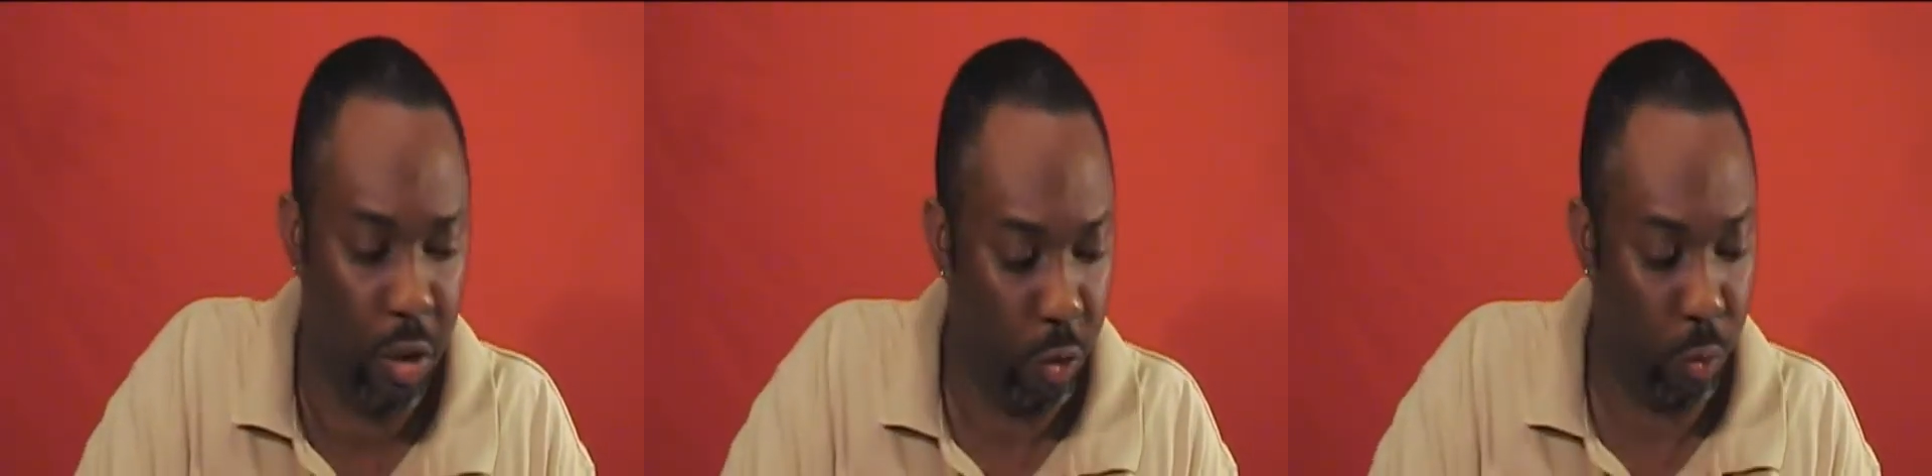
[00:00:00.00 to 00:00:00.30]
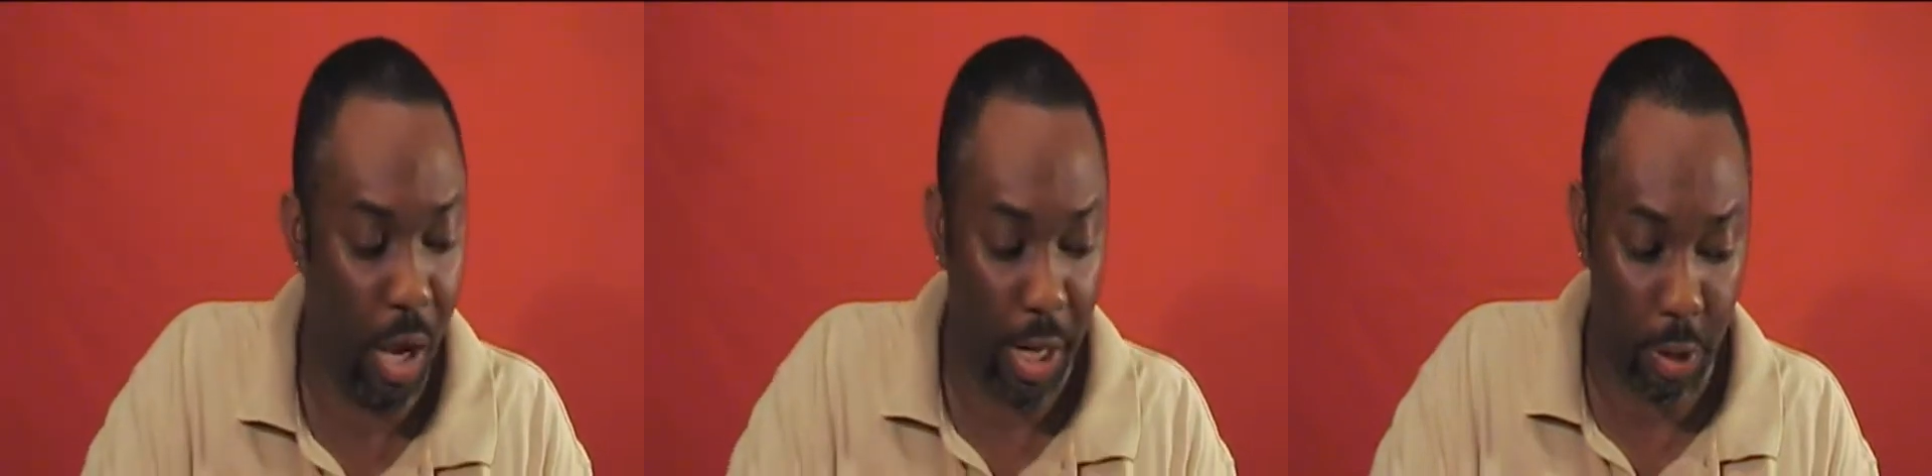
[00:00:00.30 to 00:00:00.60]

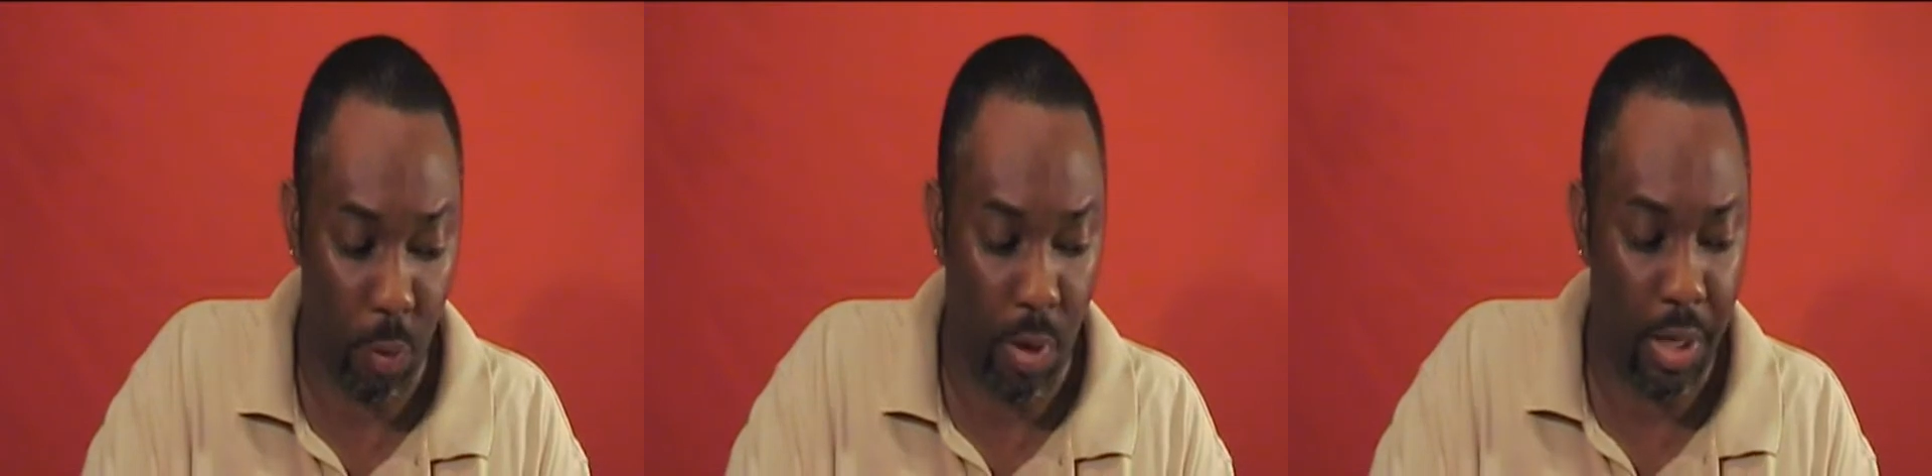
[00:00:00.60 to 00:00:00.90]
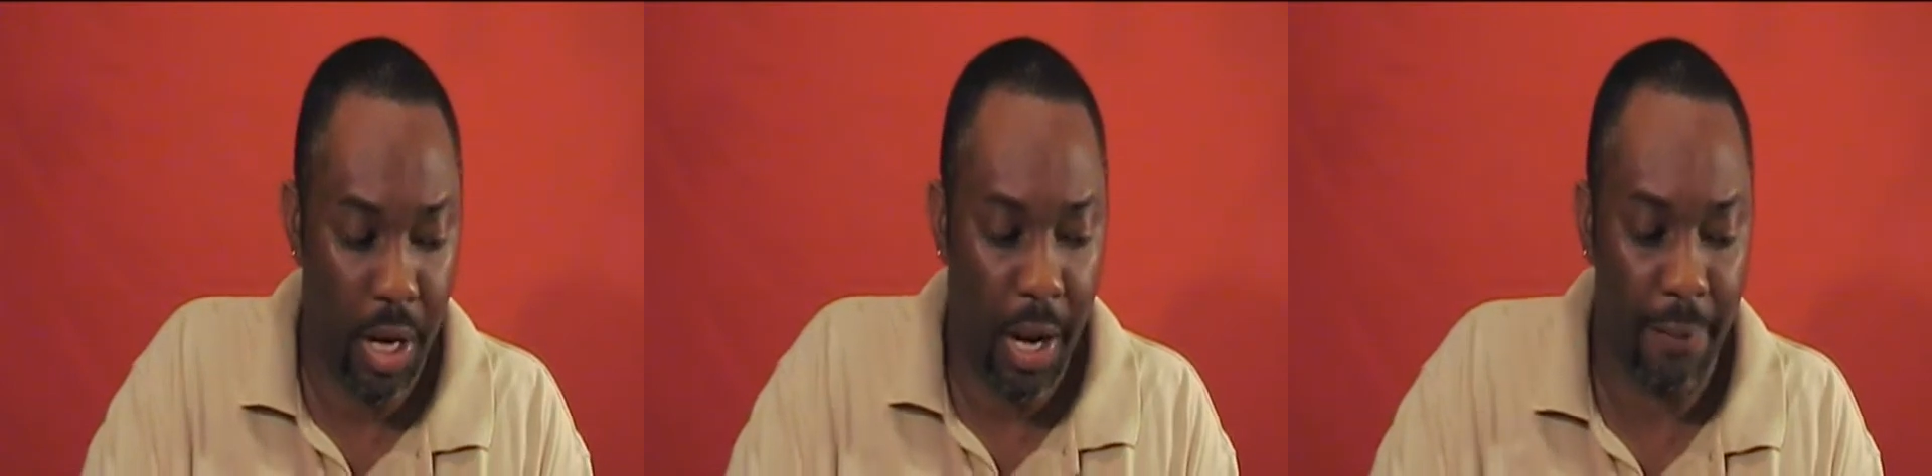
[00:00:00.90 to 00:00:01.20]
You got to do
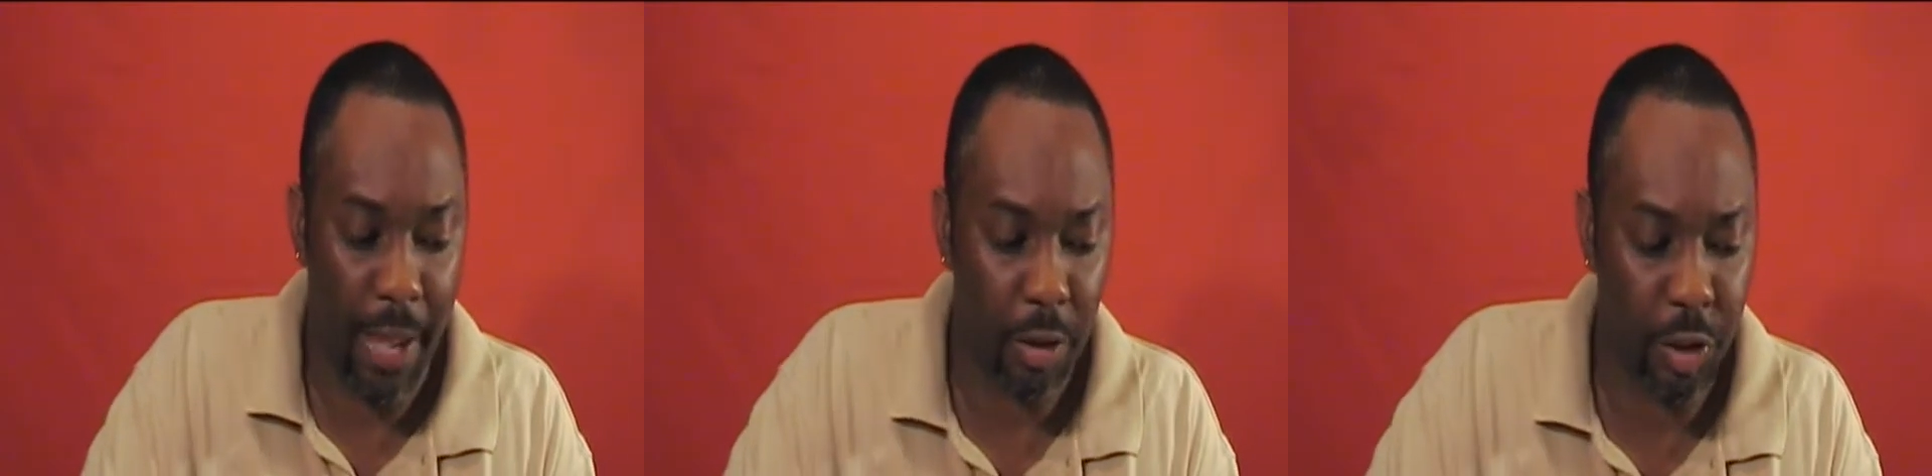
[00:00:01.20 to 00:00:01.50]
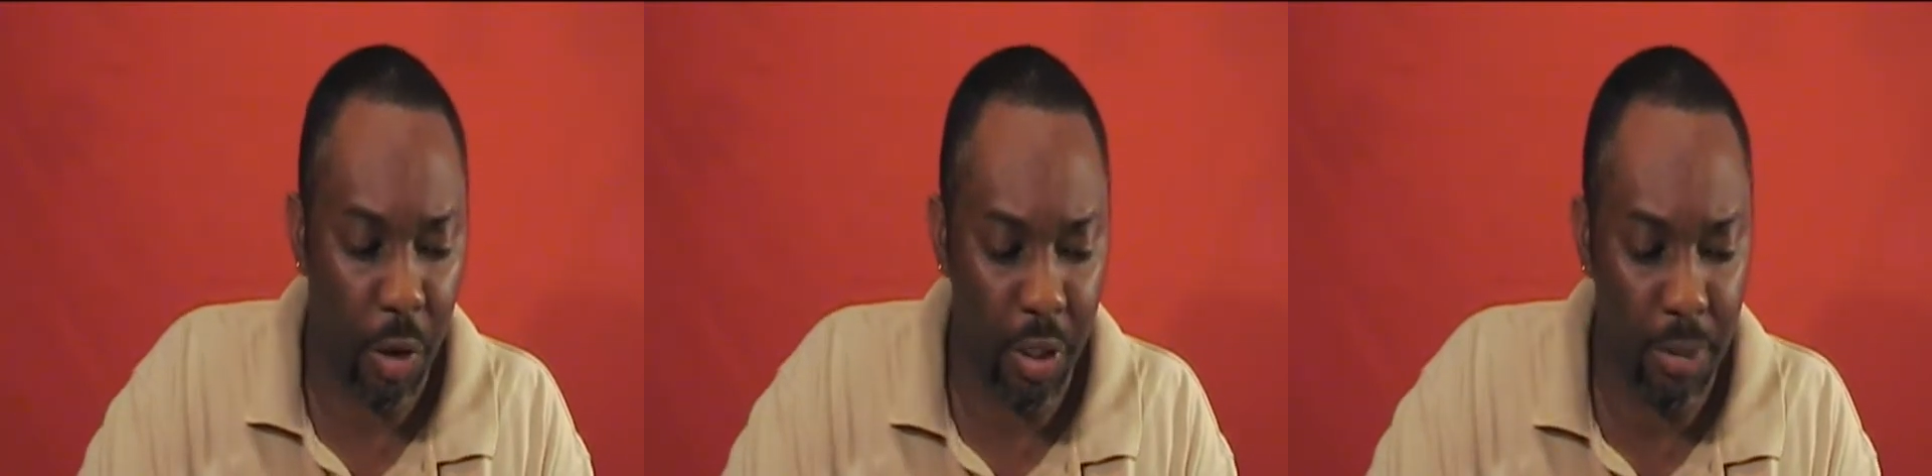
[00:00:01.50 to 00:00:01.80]
it. And thou
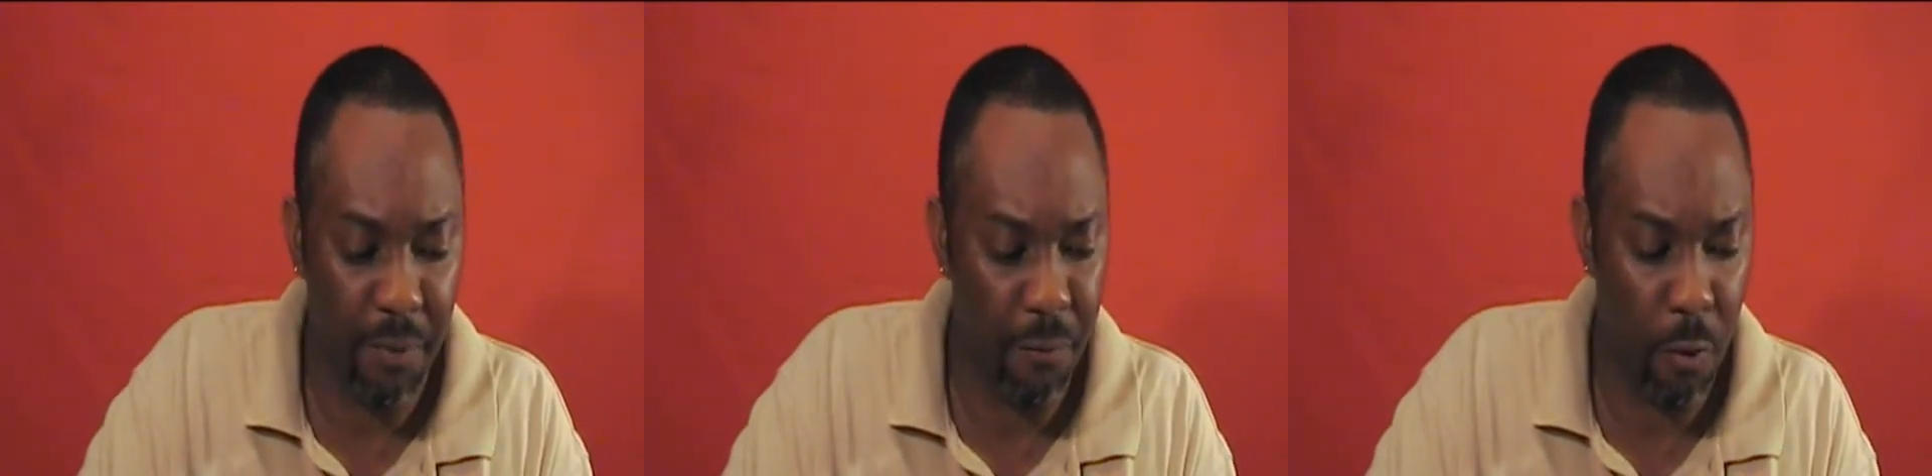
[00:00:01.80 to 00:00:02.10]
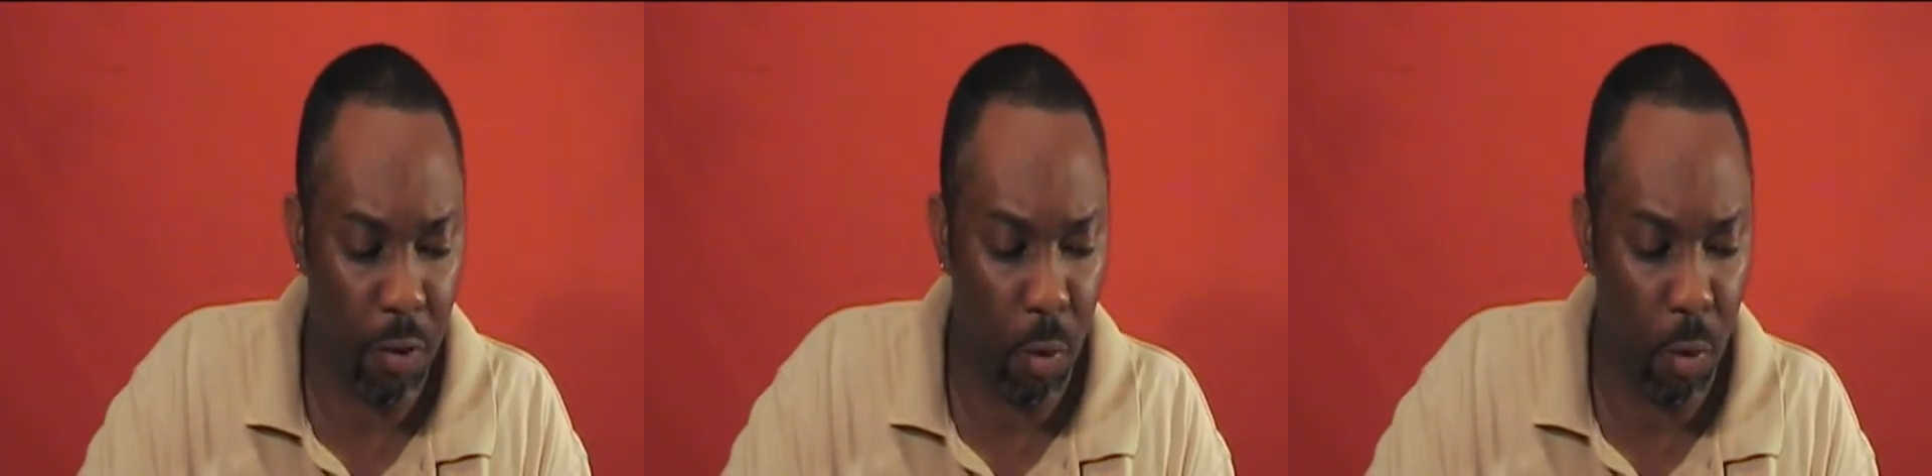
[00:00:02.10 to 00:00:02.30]
shalt eat before